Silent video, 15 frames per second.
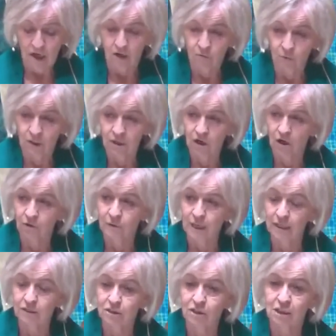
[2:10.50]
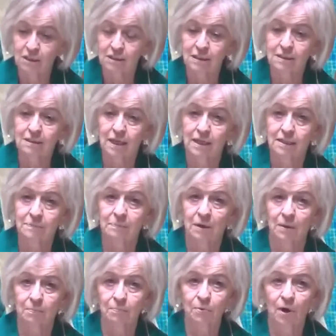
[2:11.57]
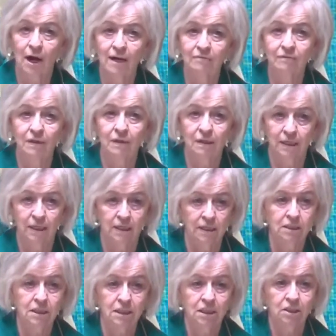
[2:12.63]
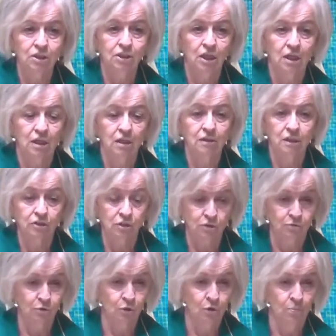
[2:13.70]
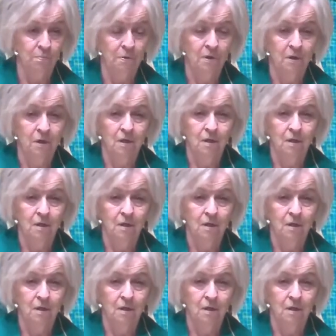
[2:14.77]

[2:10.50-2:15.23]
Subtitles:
And we know that Jesus has been privately teaching this group